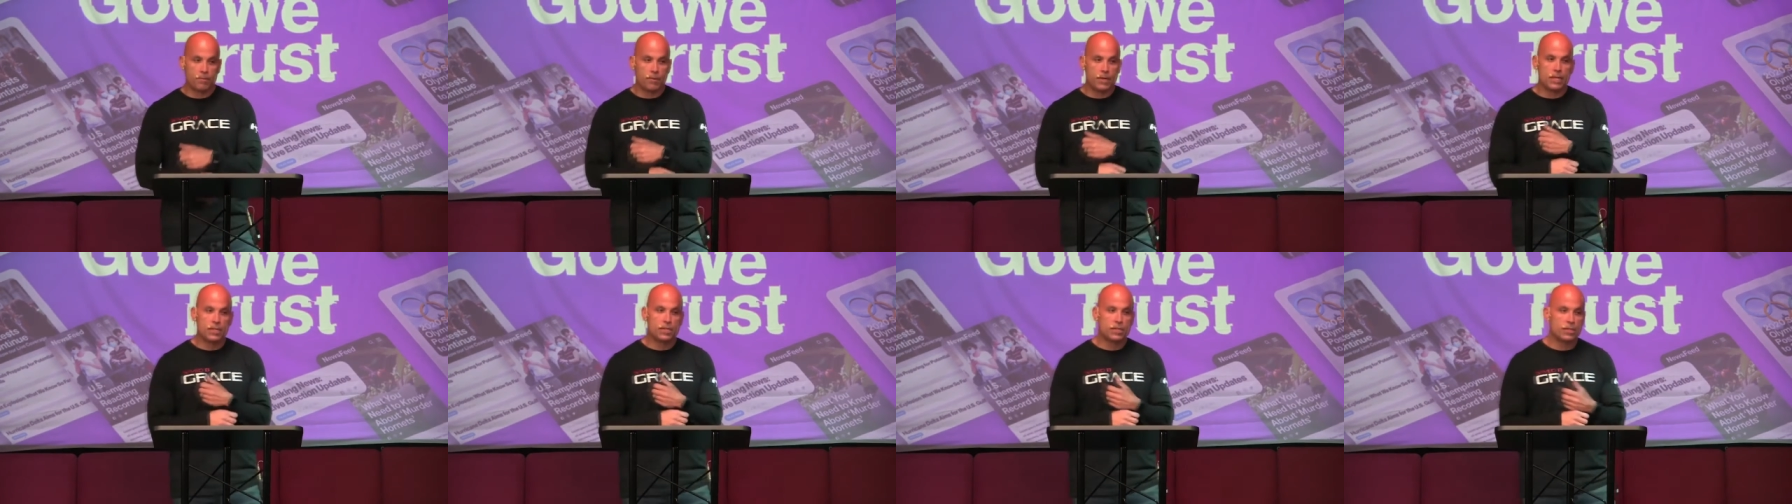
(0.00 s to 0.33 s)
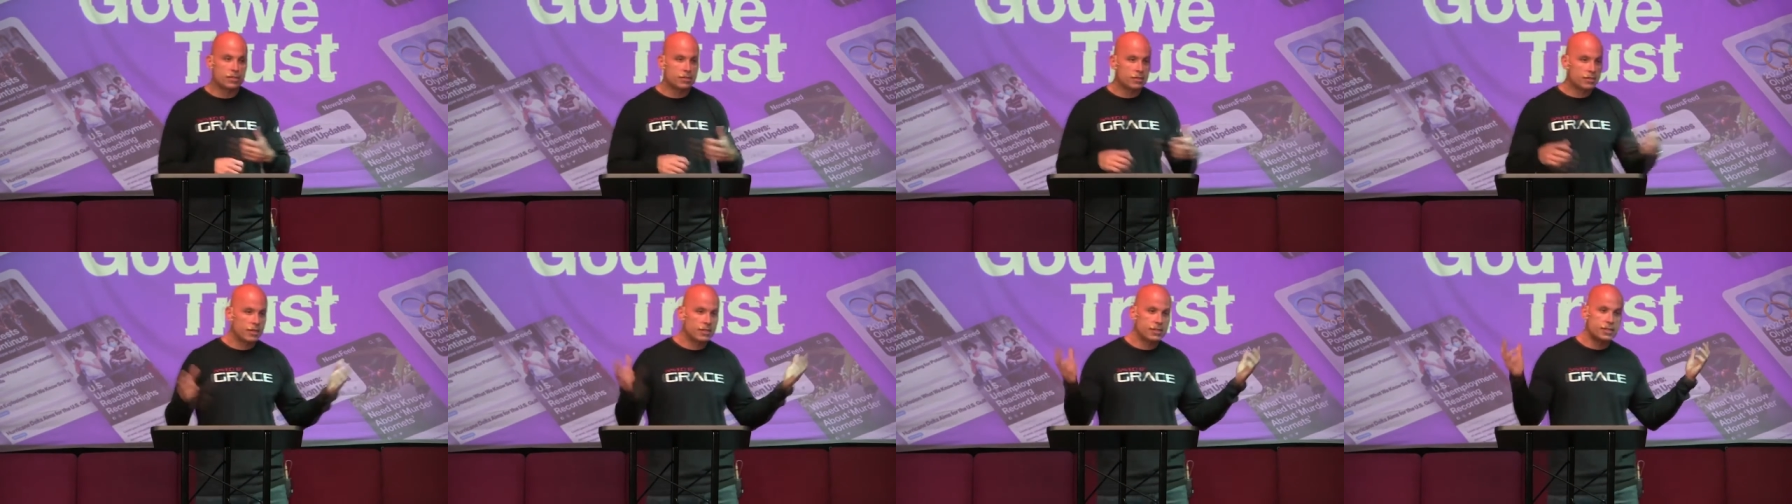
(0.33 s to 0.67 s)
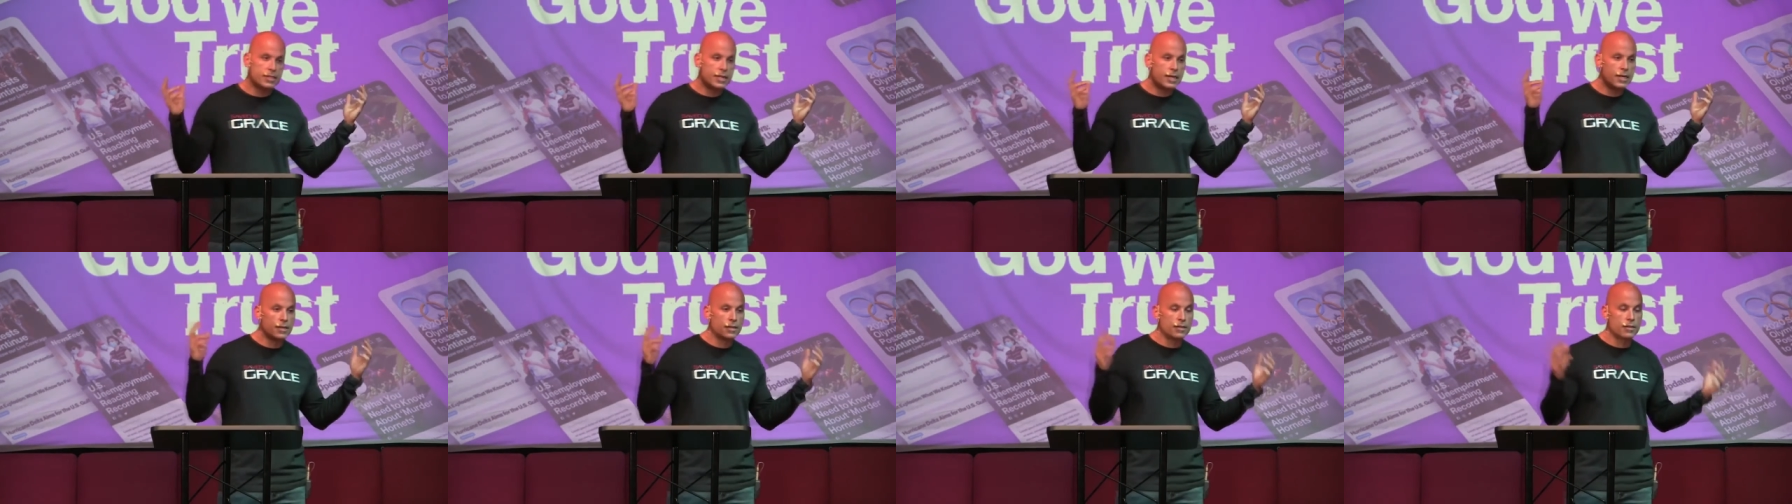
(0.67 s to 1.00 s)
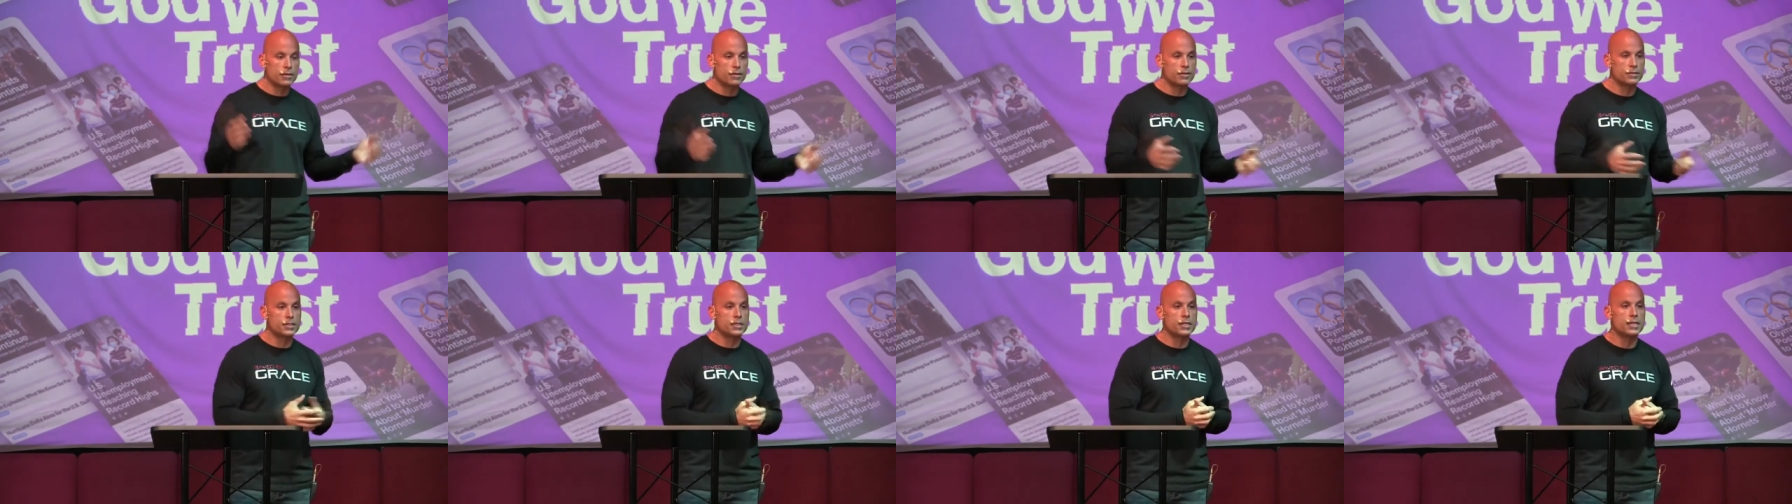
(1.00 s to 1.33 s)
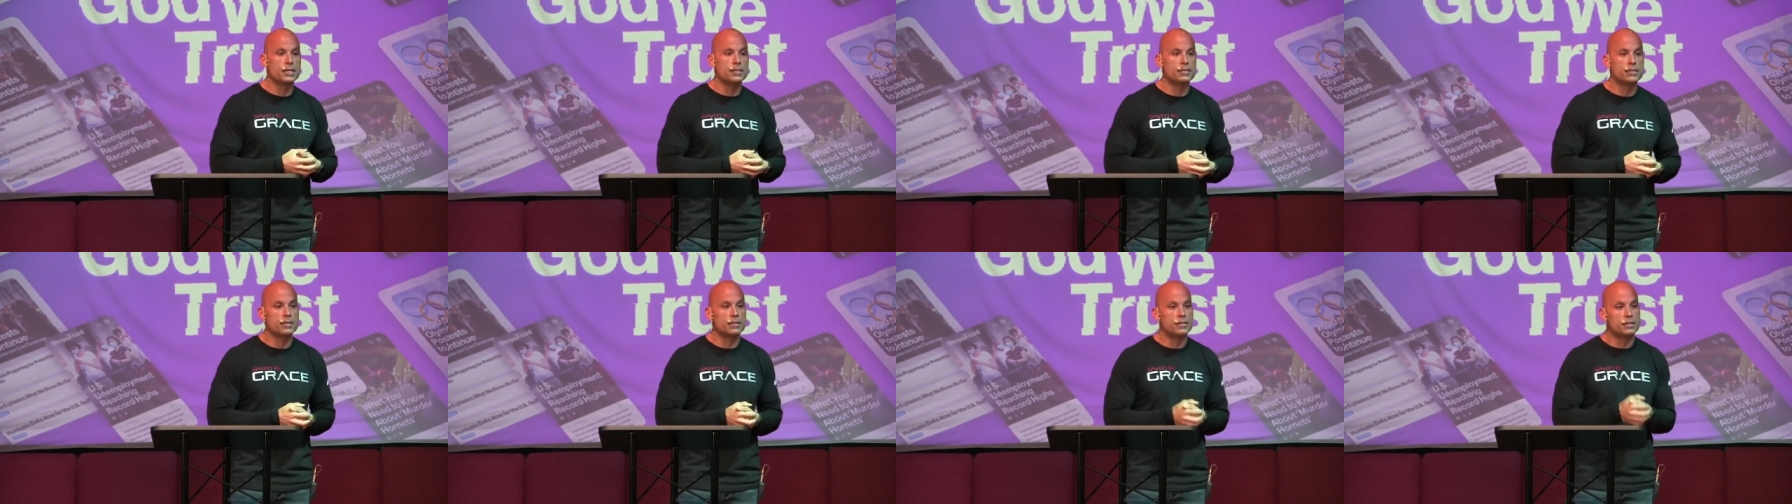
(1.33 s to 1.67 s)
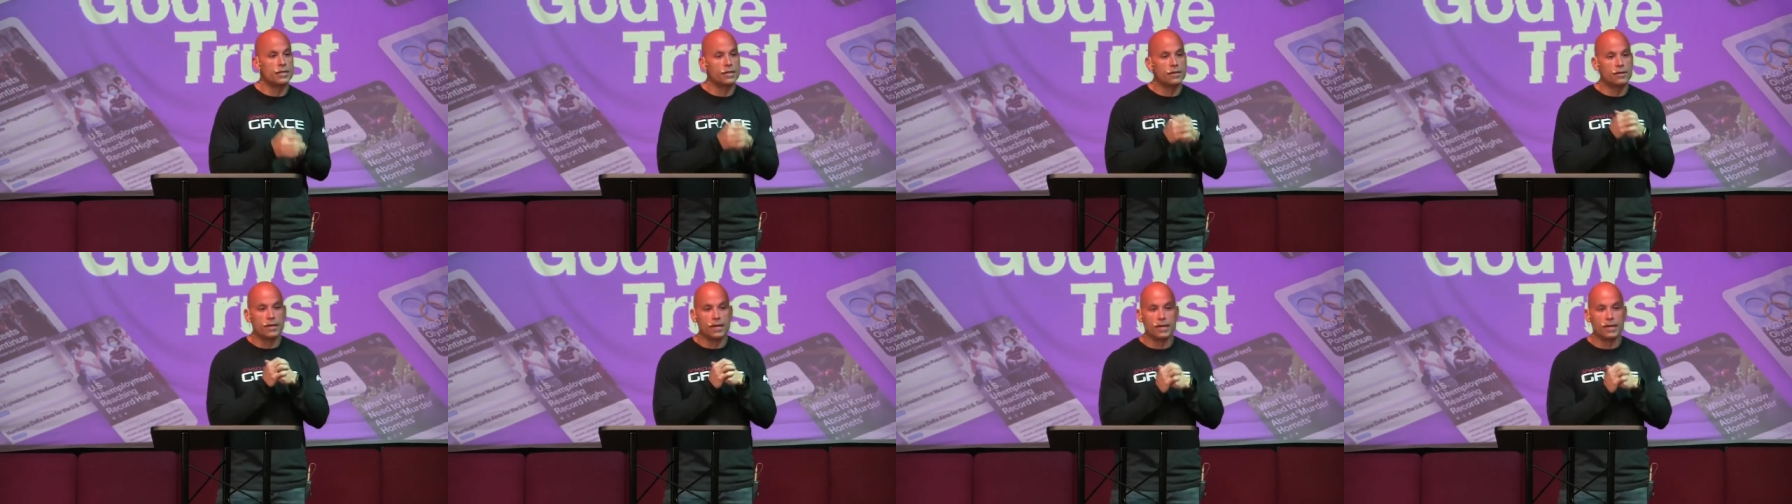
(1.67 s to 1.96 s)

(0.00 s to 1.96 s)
be just let's get a little Jesus and,